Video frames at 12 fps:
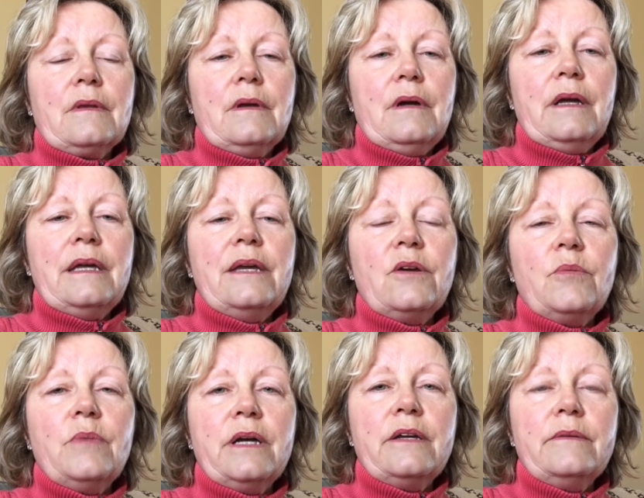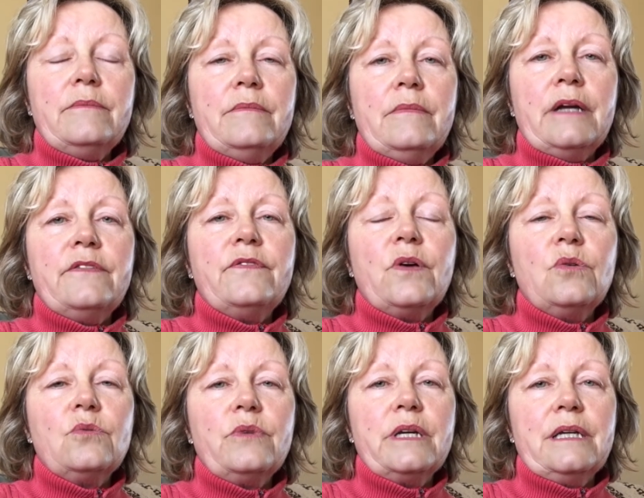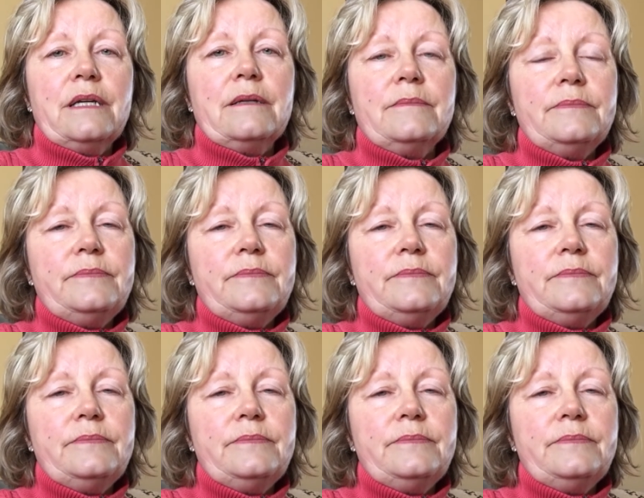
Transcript: I hear my phone ringing.